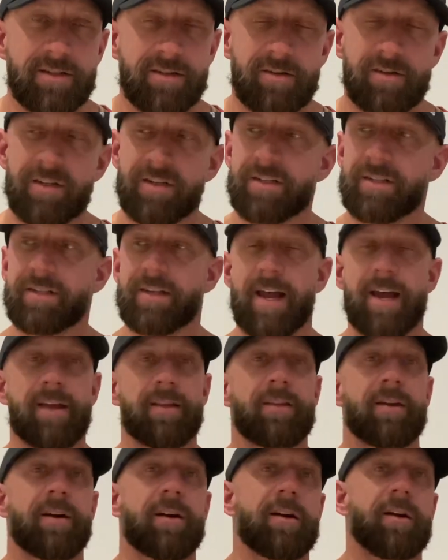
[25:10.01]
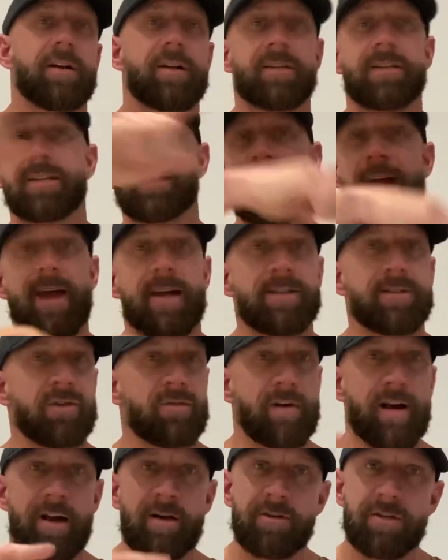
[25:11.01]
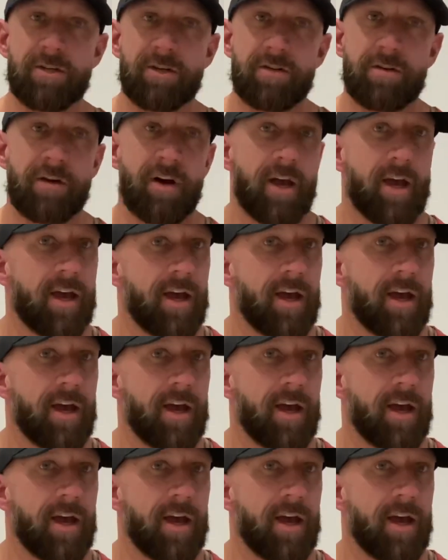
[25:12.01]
You just stand there, it scans around you,